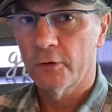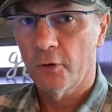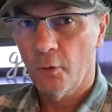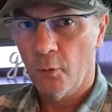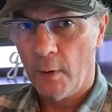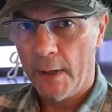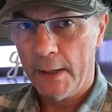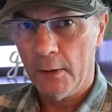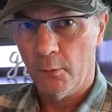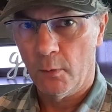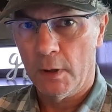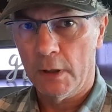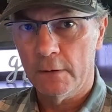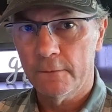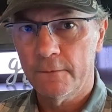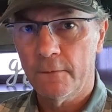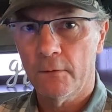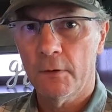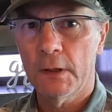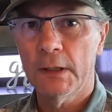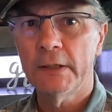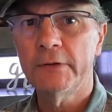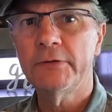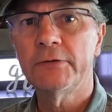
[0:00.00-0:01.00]
quite well
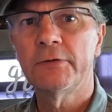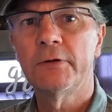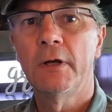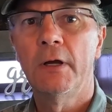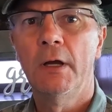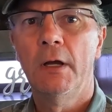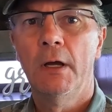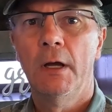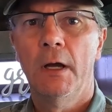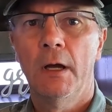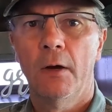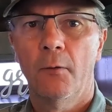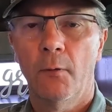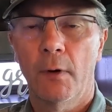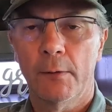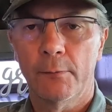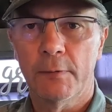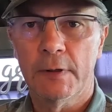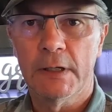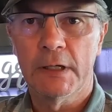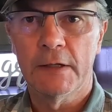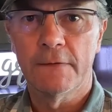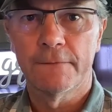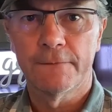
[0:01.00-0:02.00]
for us. When
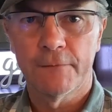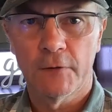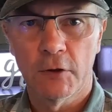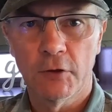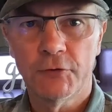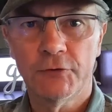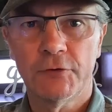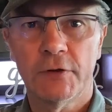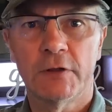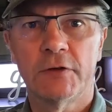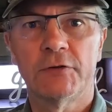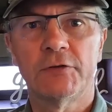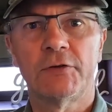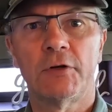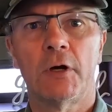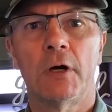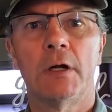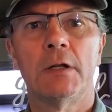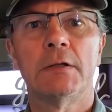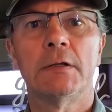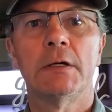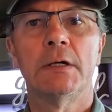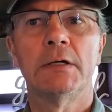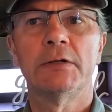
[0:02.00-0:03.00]
we first
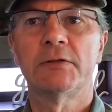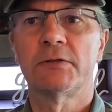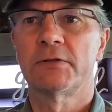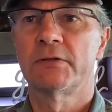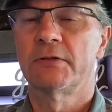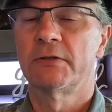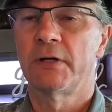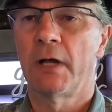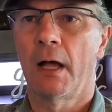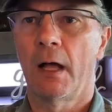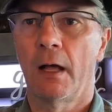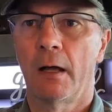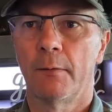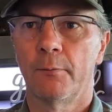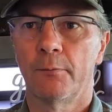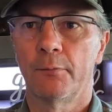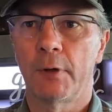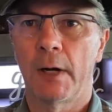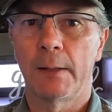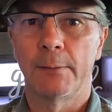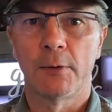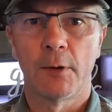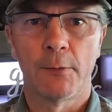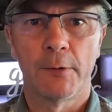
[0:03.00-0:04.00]
installed this,
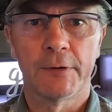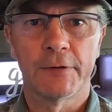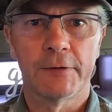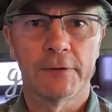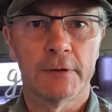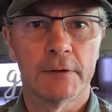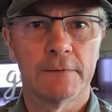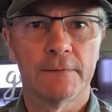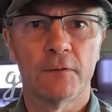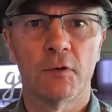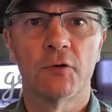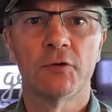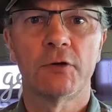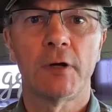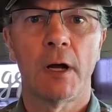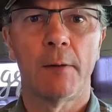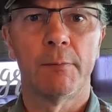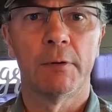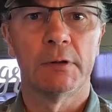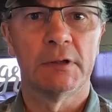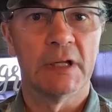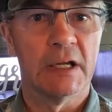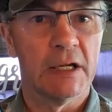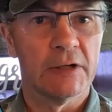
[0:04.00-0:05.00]
probably within the first
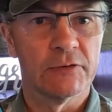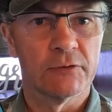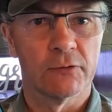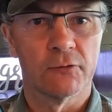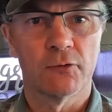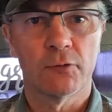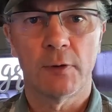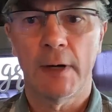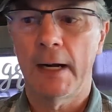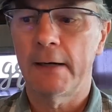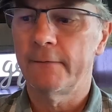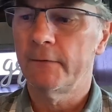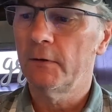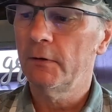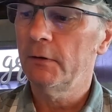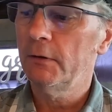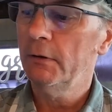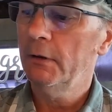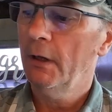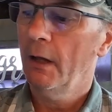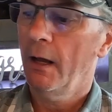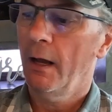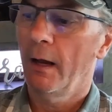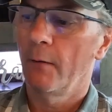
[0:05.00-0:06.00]
couple of days of
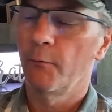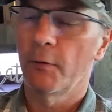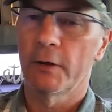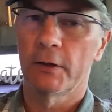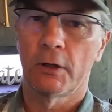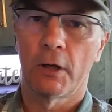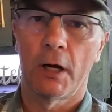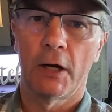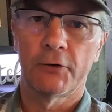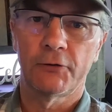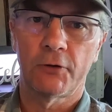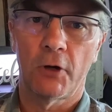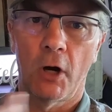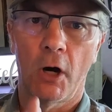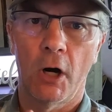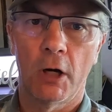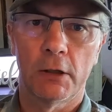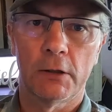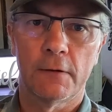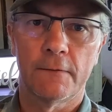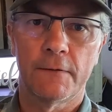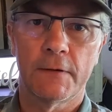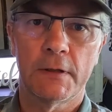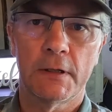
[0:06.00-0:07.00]
travel, we lost
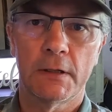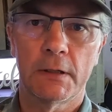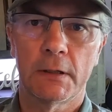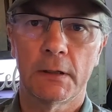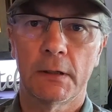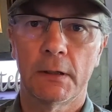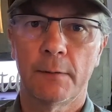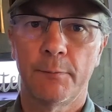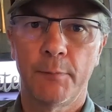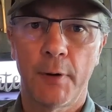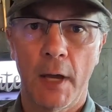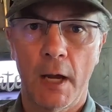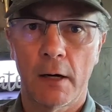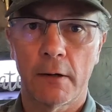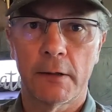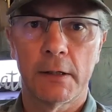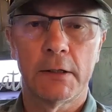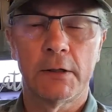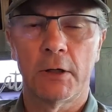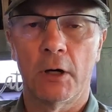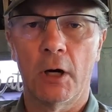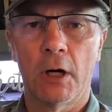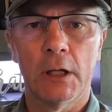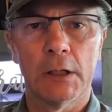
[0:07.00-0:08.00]
all of the
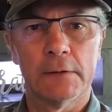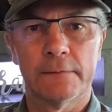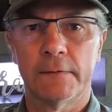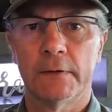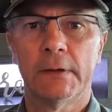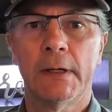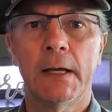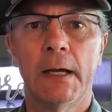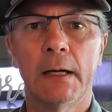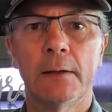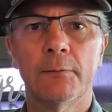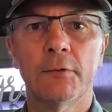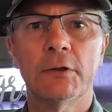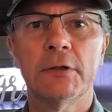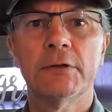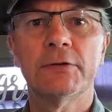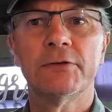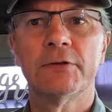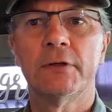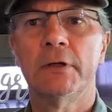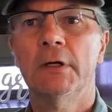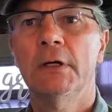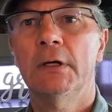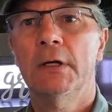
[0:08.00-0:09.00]
pairing to all of our cameras,